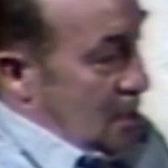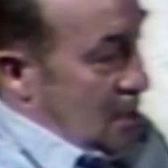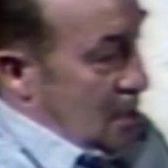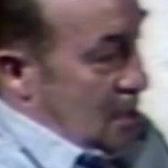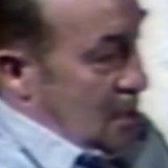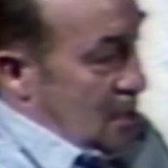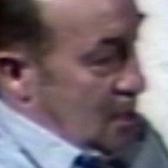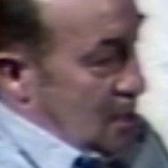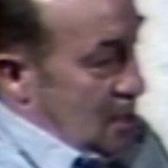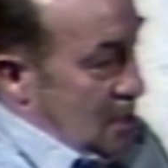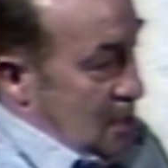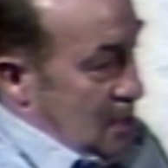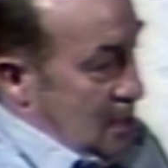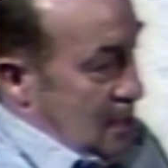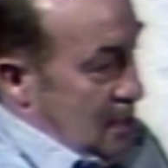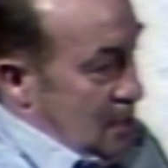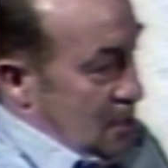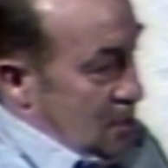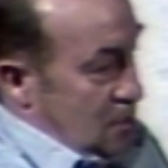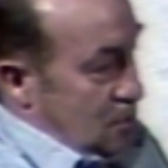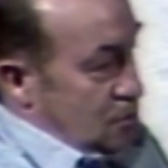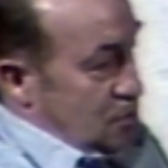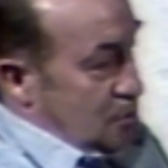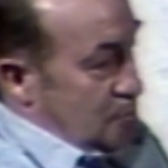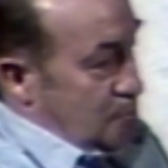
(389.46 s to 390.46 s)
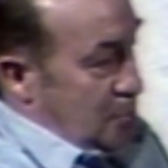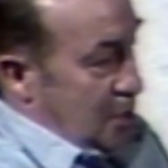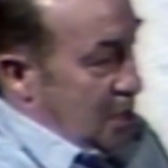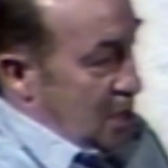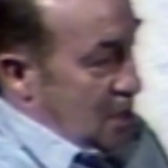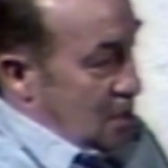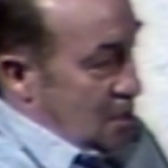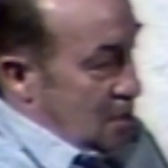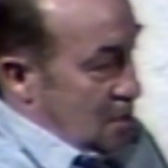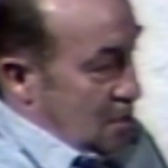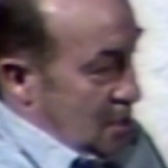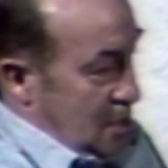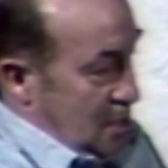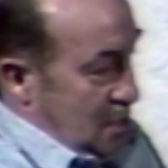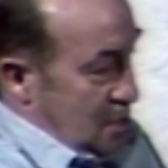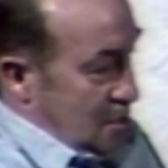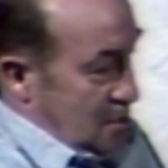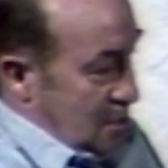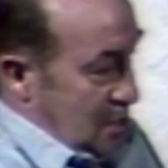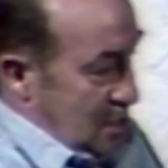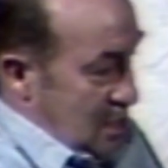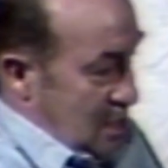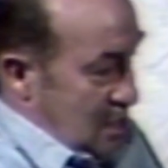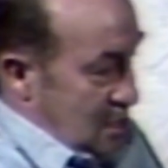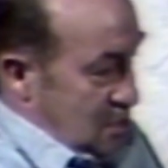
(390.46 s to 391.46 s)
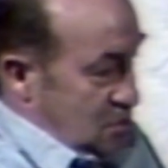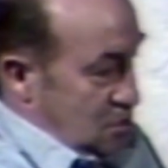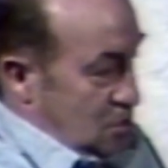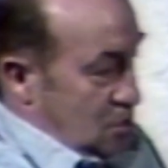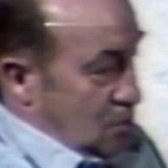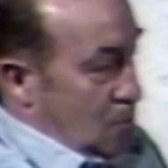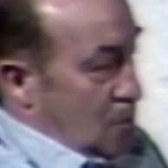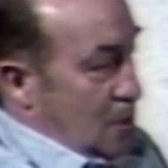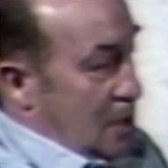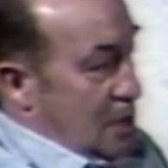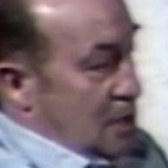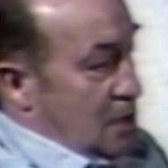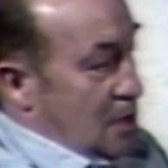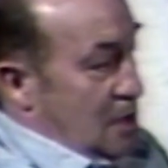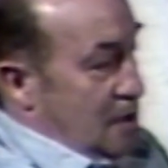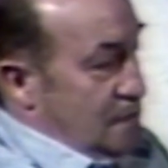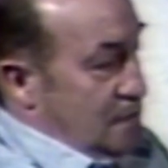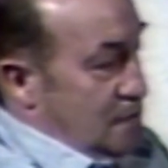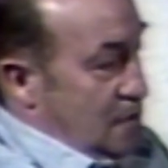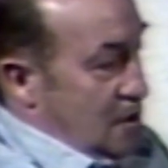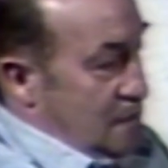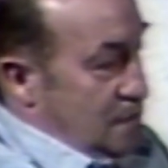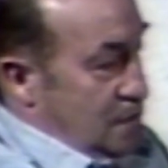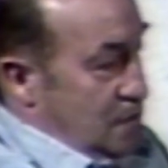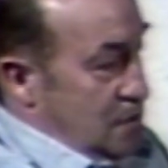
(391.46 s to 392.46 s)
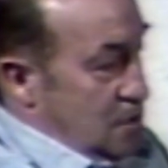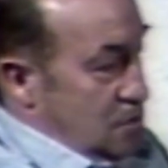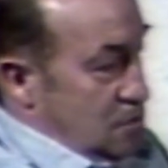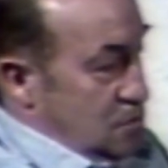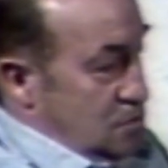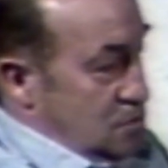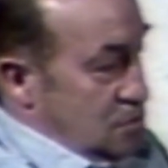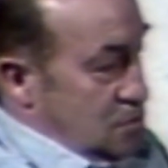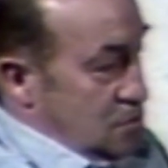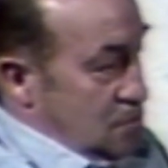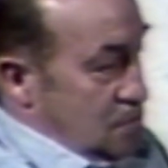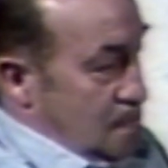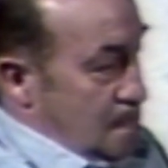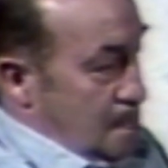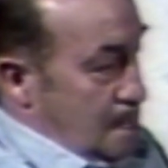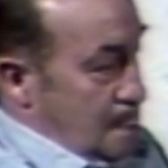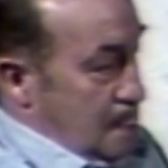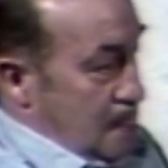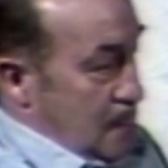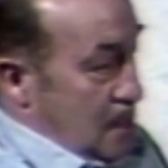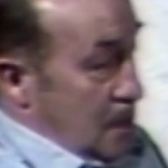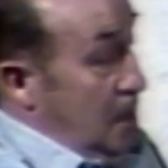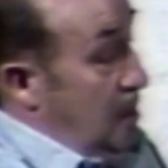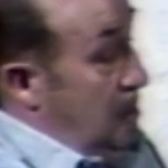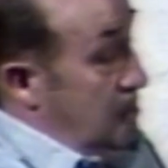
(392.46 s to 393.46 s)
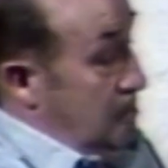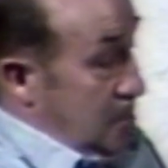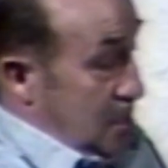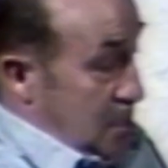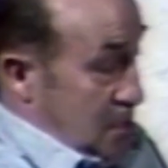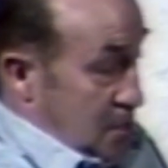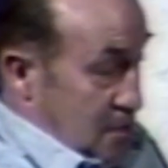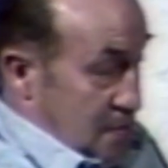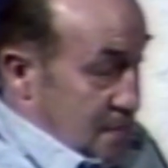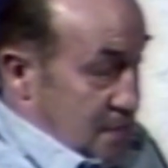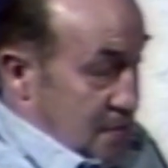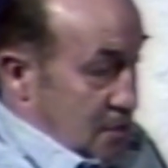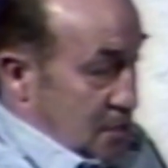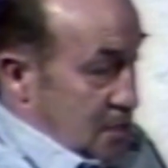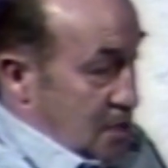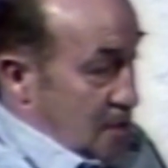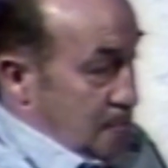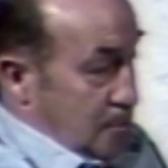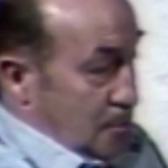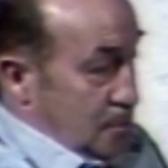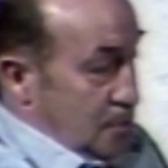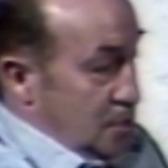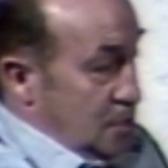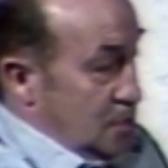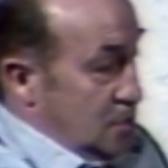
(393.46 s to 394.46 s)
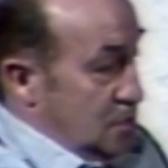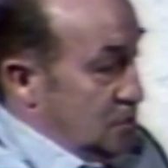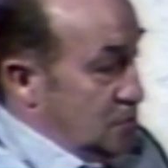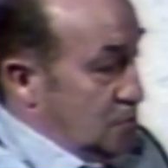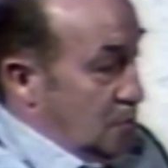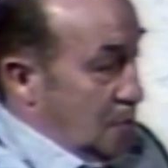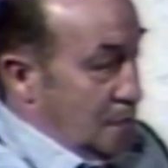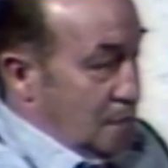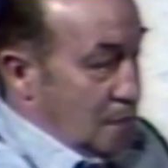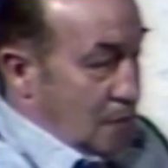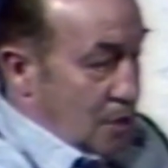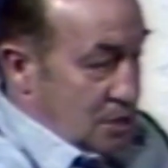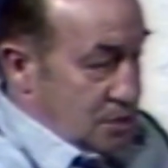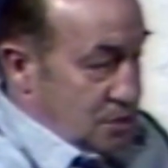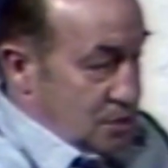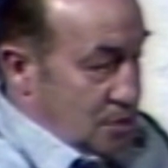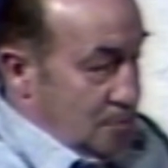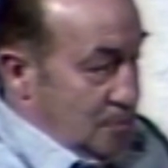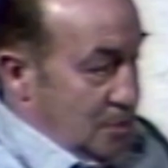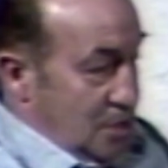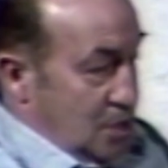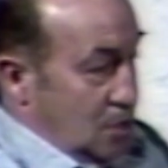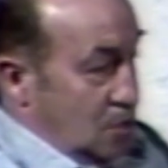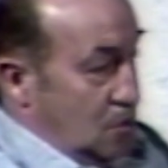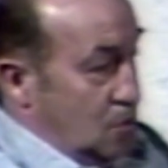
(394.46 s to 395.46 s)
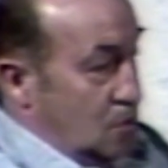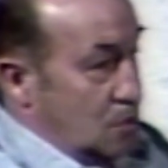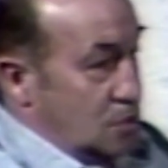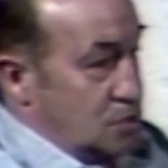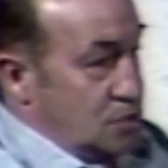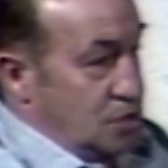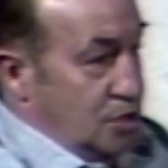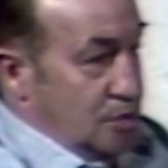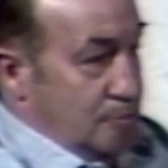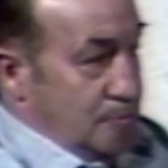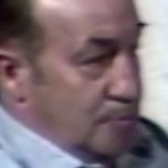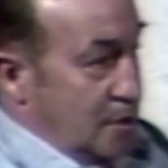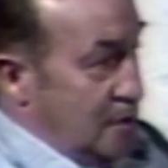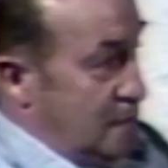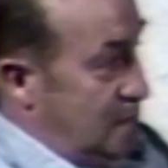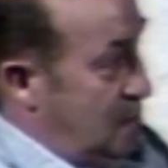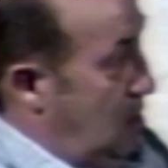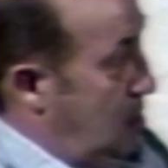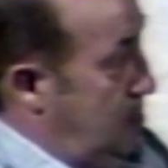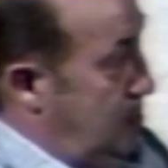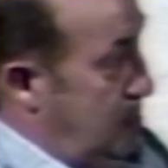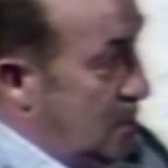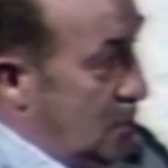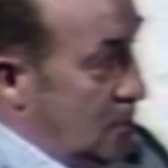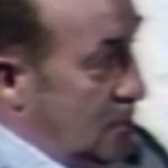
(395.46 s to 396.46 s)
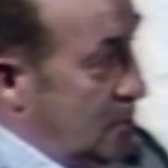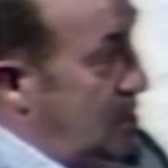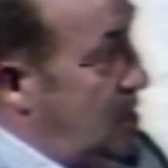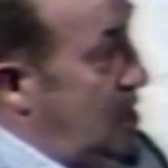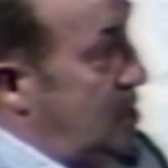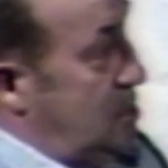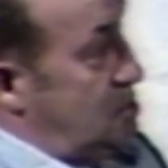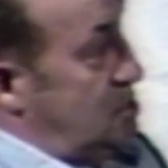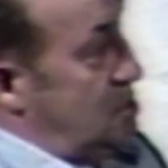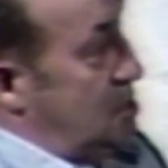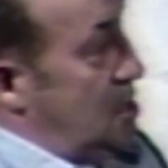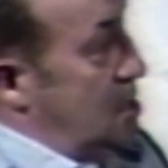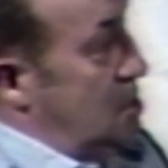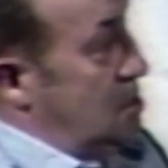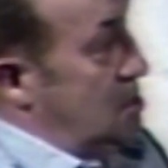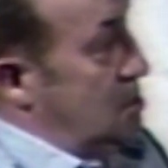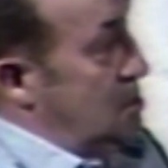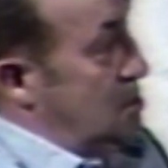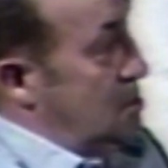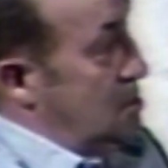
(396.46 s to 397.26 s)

Uh, there's a pair at Erie National Wildlife Refuge. Been there for a couple years. We've watched them in their courtship, have not built a nest yet.